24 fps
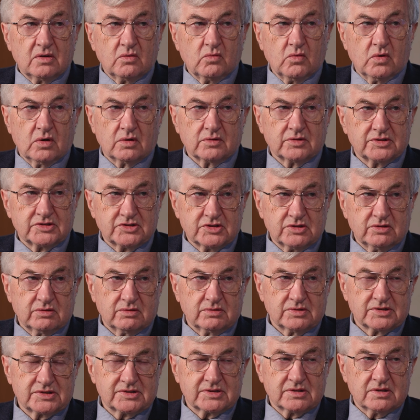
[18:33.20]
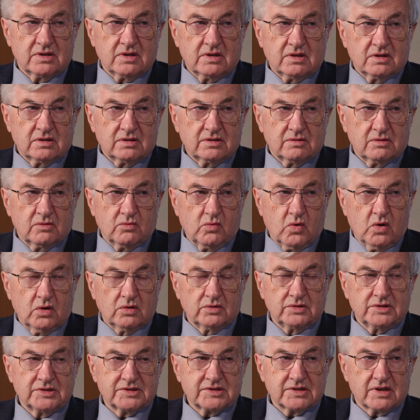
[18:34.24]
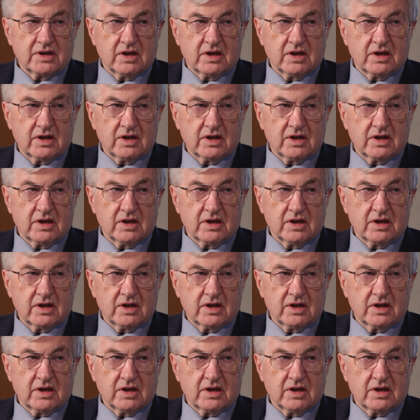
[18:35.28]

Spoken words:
what the Jews want.